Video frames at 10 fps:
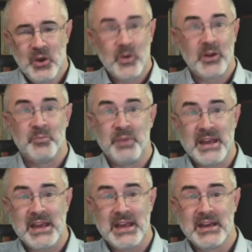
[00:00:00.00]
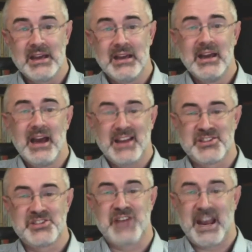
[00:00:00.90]
will be a
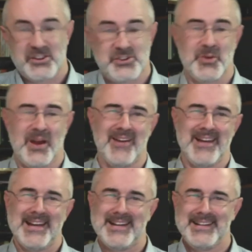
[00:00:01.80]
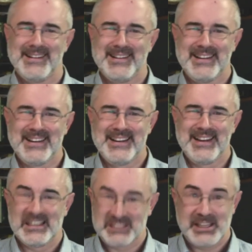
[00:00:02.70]
sanctuary,
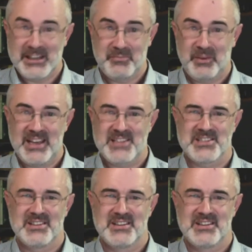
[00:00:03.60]
a safe place.